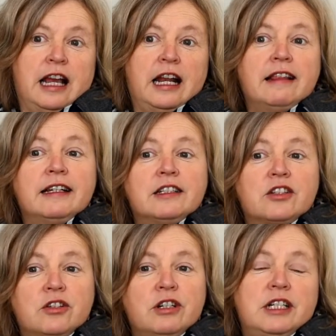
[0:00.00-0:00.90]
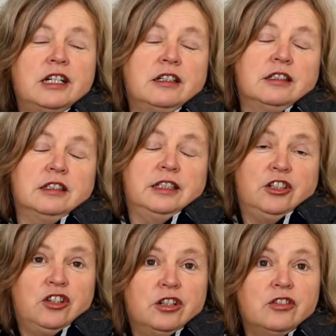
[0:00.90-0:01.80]
and I think it's critical that
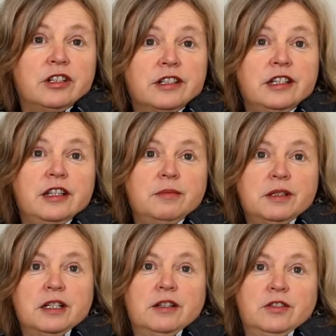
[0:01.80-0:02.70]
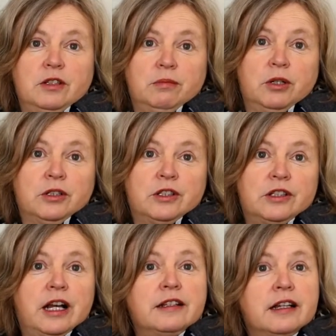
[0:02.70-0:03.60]
children see themselves in books,
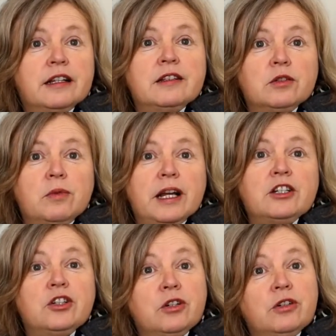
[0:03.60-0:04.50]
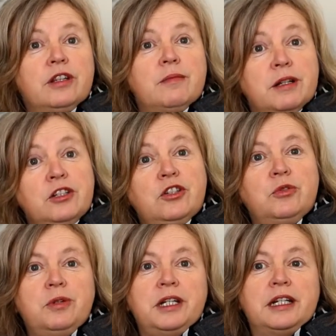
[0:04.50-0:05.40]
as that is a way to hook them into
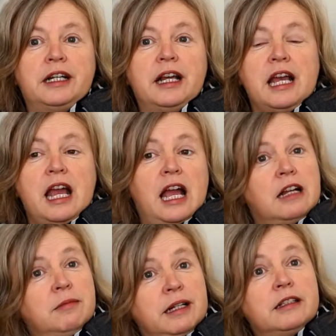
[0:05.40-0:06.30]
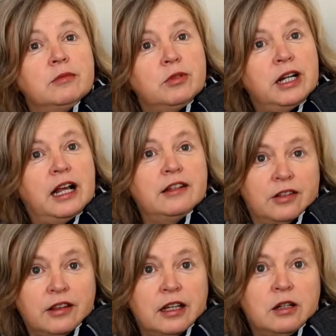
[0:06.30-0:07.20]
reading and make them realize
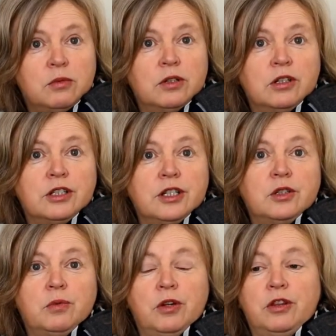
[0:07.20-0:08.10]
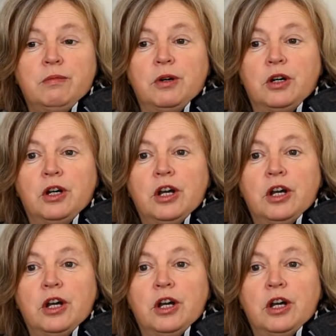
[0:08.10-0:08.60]
that their world is worth a book.